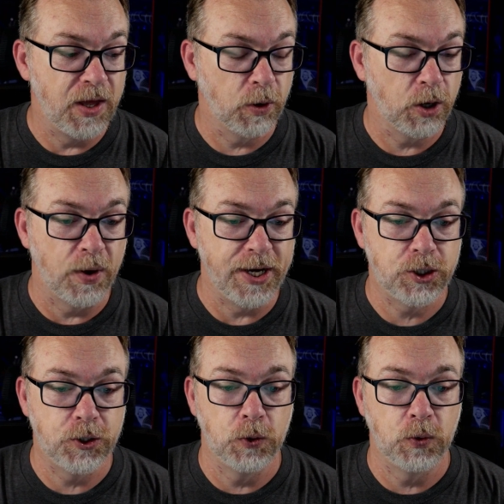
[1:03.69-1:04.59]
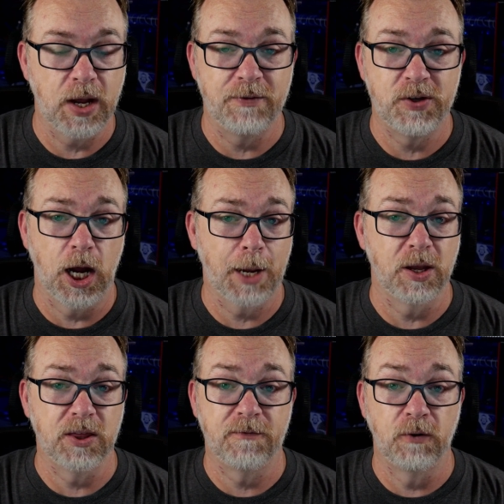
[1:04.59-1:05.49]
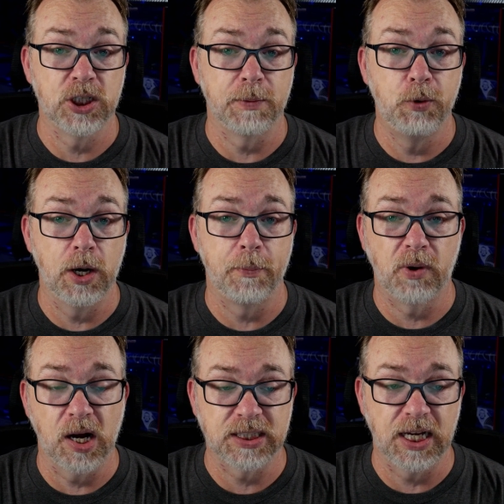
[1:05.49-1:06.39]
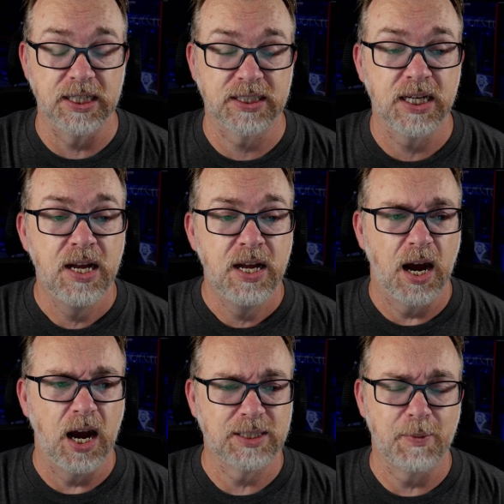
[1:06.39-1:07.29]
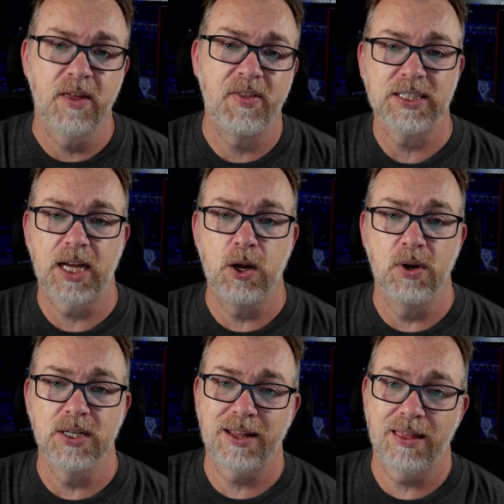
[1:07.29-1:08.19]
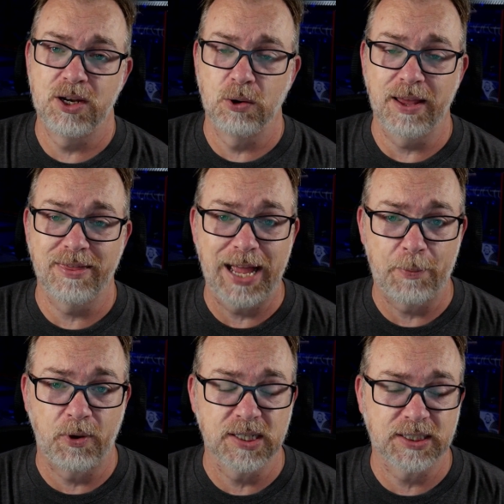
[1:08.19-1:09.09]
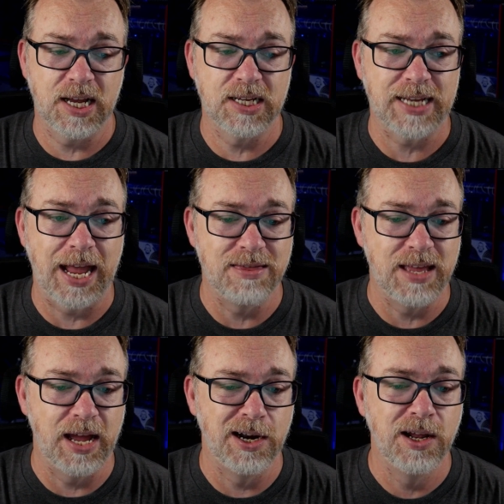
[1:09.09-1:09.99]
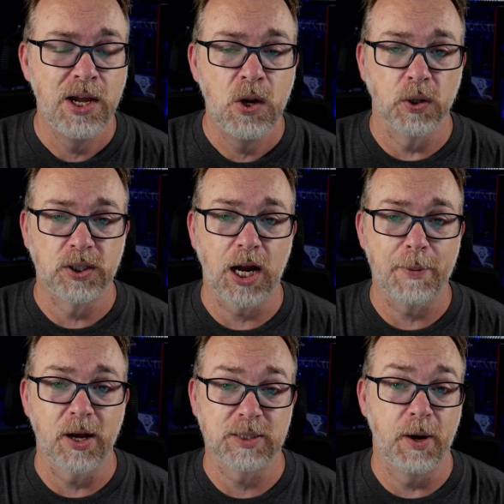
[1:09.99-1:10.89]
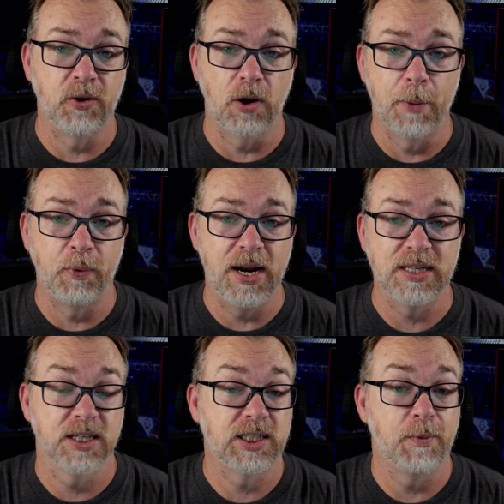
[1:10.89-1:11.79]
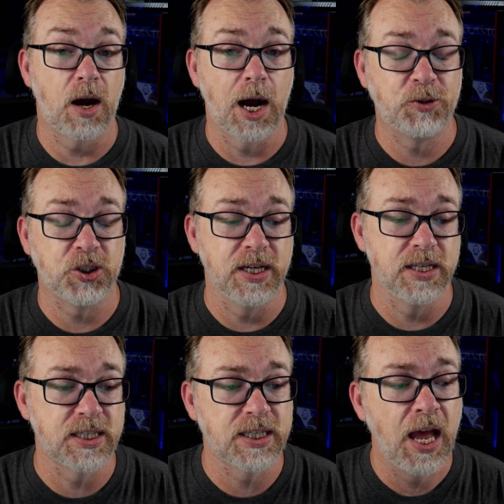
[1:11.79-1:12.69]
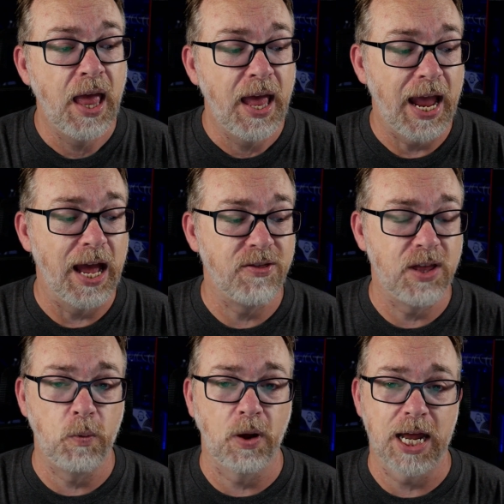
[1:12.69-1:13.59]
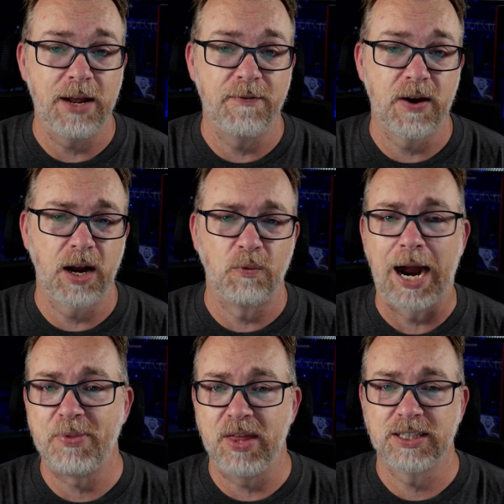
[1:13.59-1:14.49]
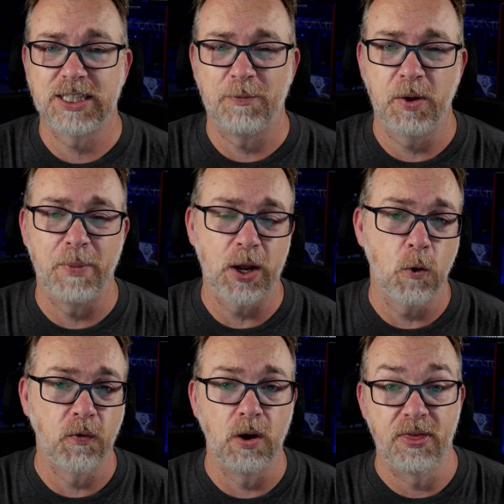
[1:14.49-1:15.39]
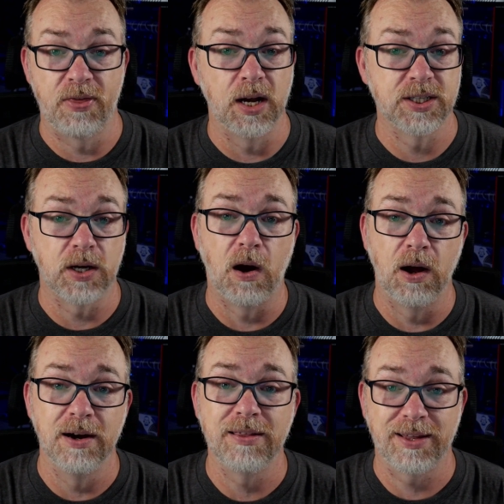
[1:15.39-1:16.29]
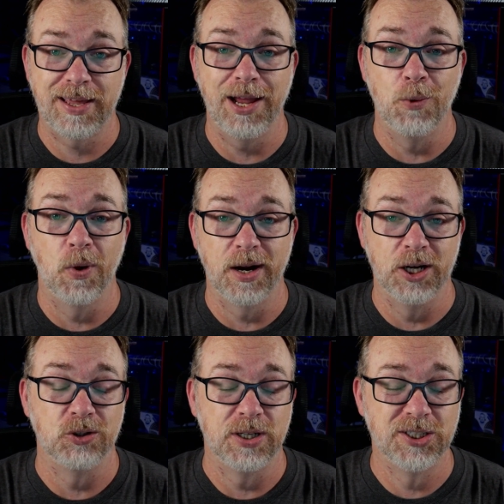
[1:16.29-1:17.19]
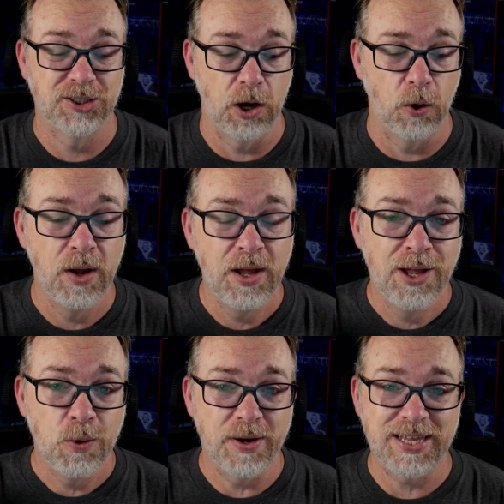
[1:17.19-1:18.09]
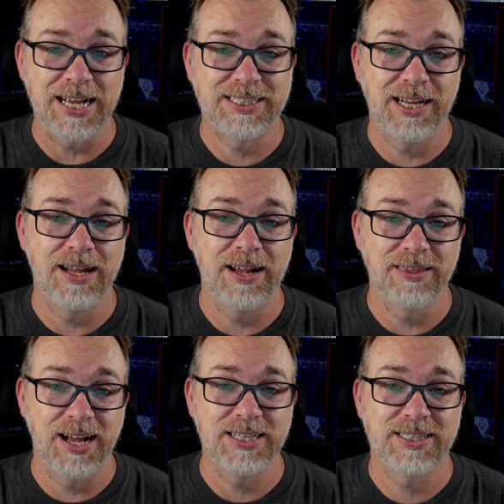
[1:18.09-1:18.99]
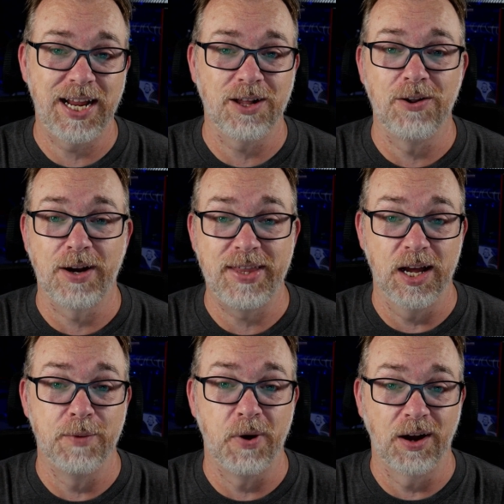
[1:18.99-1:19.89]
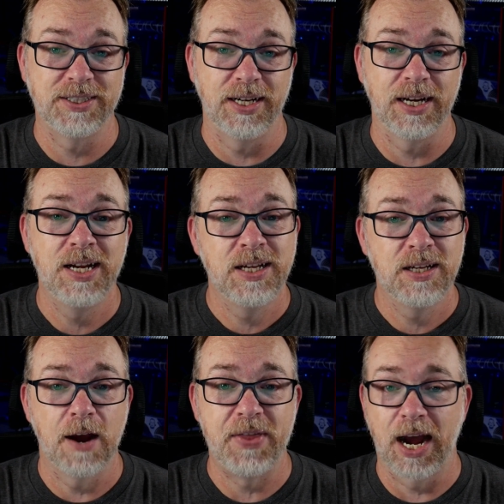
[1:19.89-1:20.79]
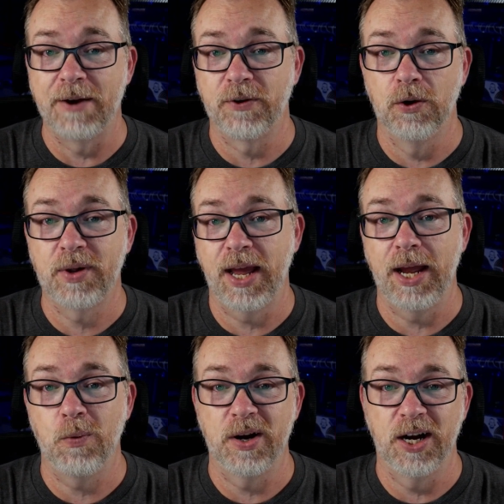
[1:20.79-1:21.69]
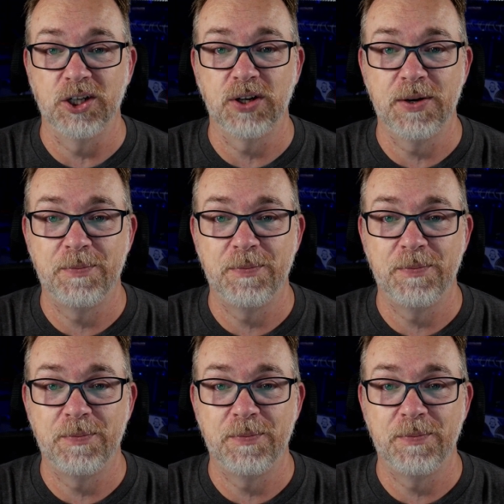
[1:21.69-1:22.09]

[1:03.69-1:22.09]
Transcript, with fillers: Then we're going to kind of talk about the first boot up process, some of the things I noticed during that process, and then we'll talk about some other operating system options. And then we'll kind of wrap things up with my overall thoughts on the K100. So with that said, let's take a look at the unboxing of the Aiffro K100.